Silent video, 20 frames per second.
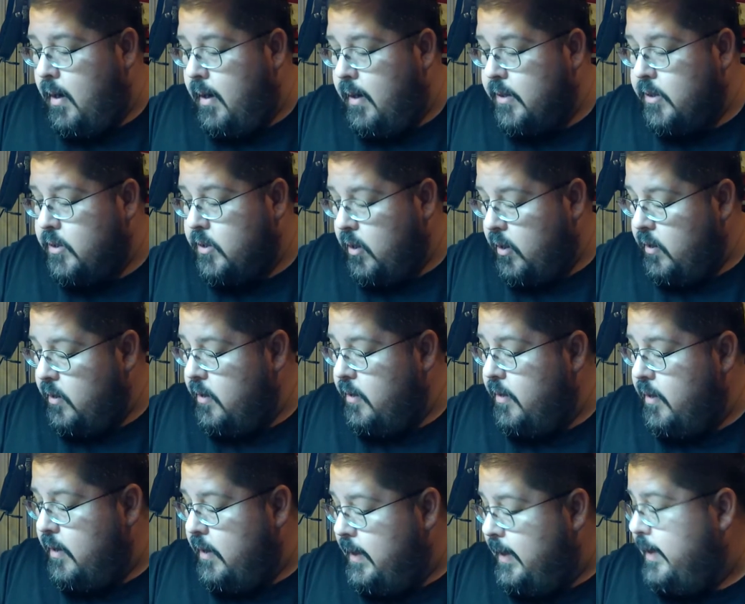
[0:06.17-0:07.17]
Starting
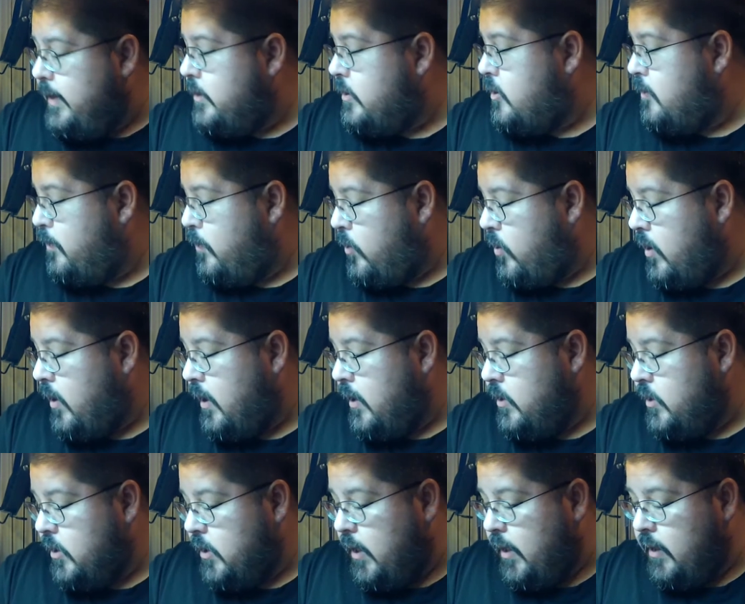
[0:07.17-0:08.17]
the next
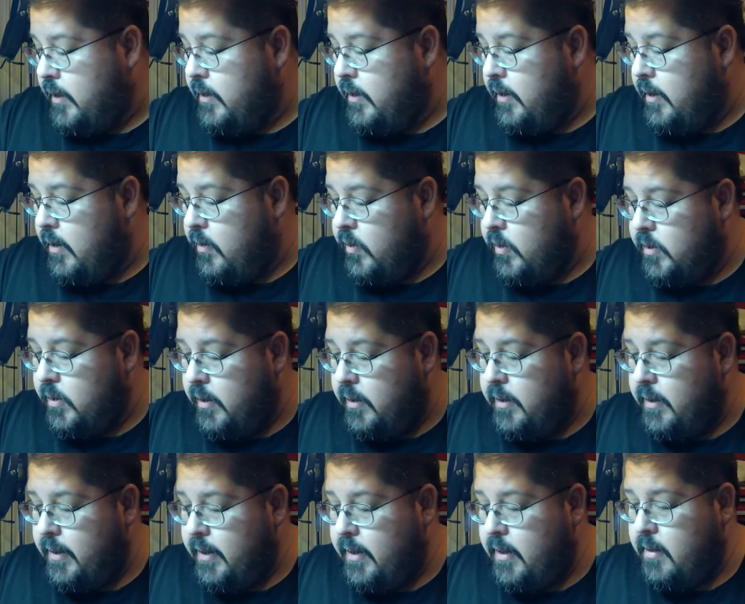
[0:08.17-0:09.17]
project. We're starting
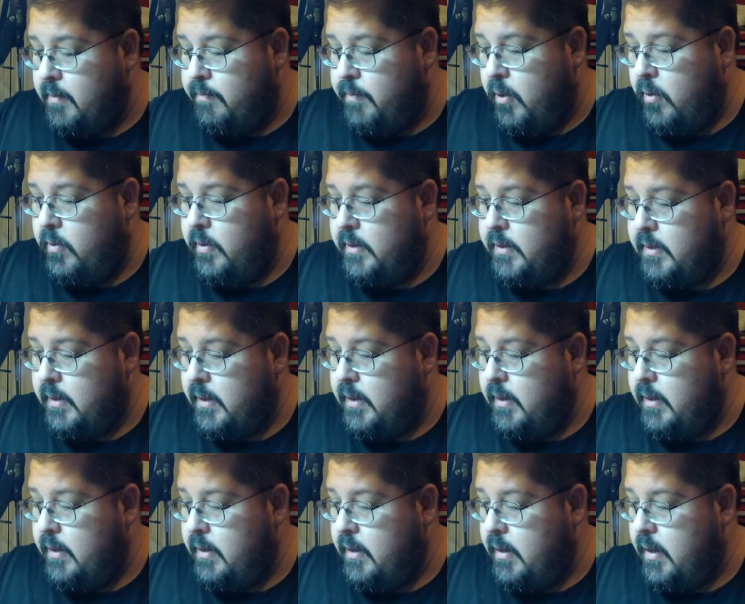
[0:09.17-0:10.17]
to get components
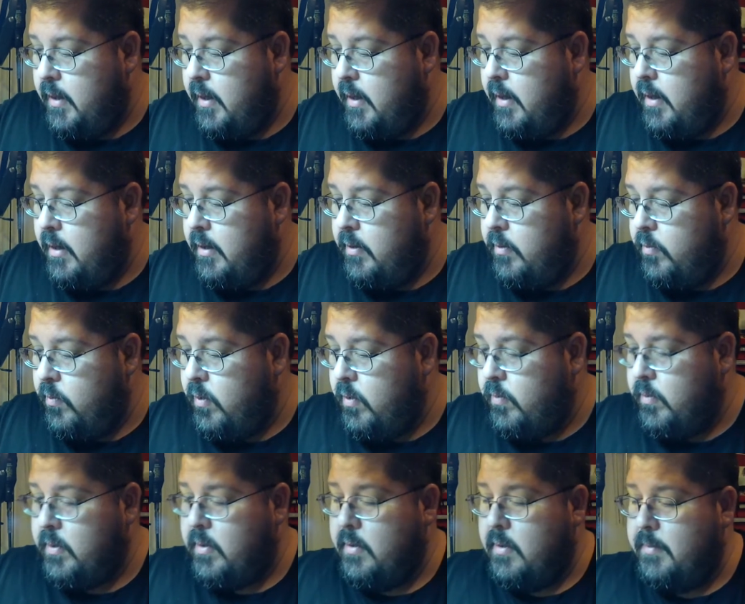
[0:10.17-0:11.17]
in, and what
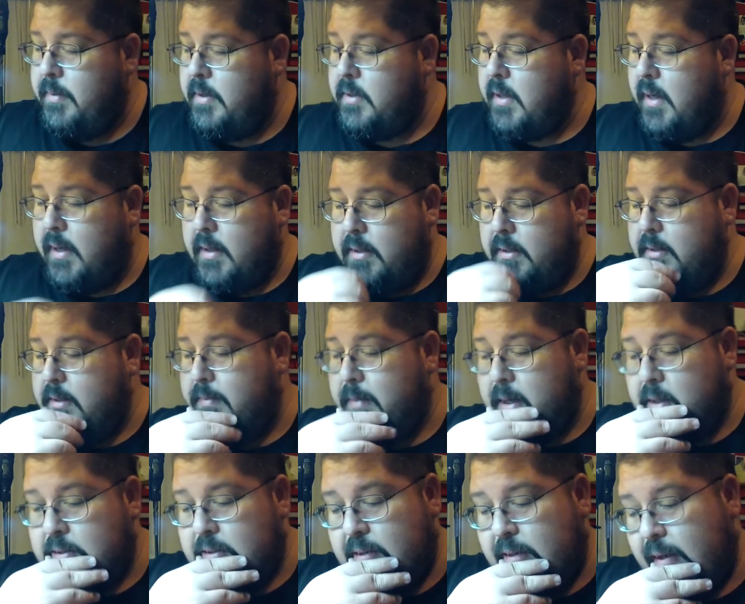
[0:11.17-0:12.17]
we're going to be talking
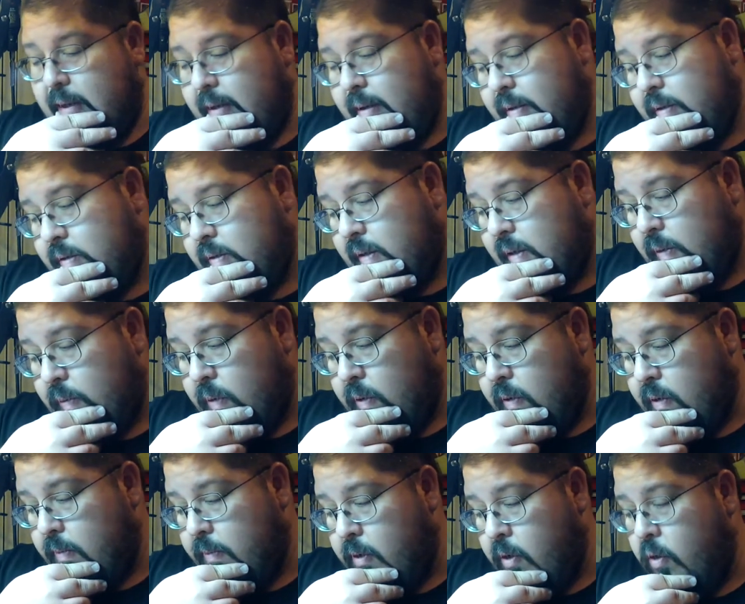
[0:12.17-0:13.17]
about today is we're
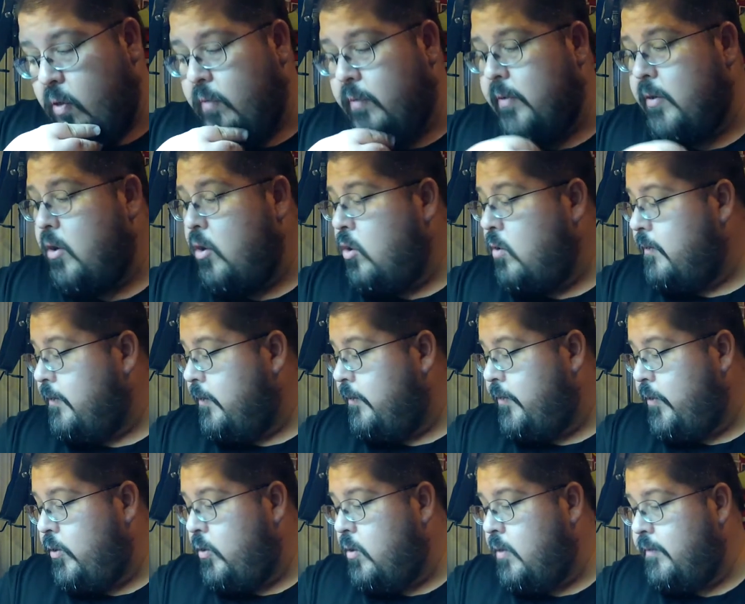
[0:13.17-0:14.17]
going to go over an
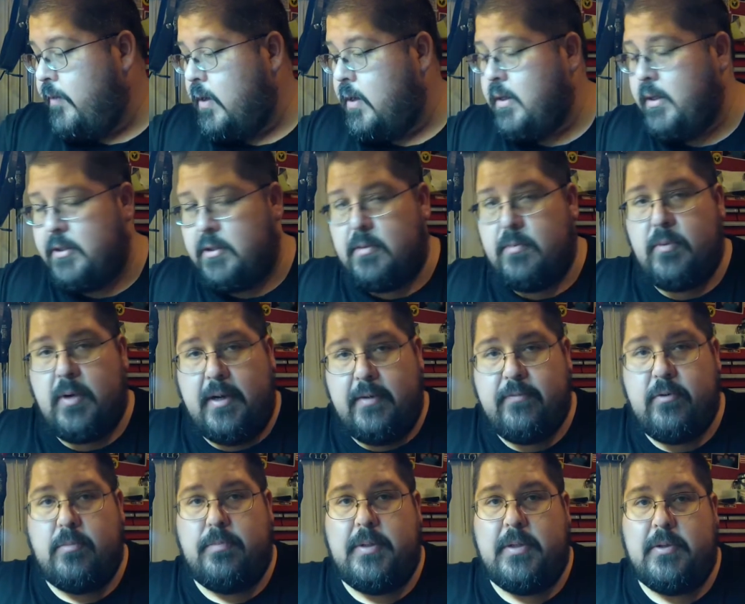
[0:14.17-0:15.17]
overview of a custom
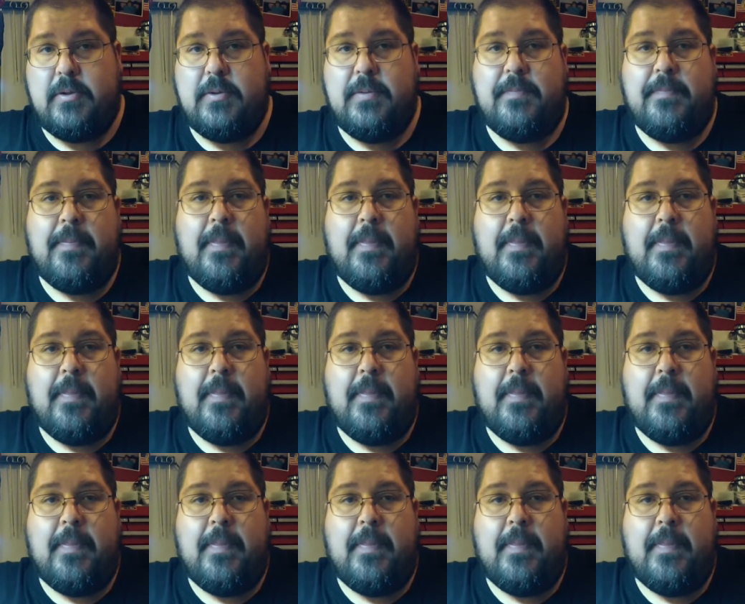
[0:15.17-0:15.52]
rifle build.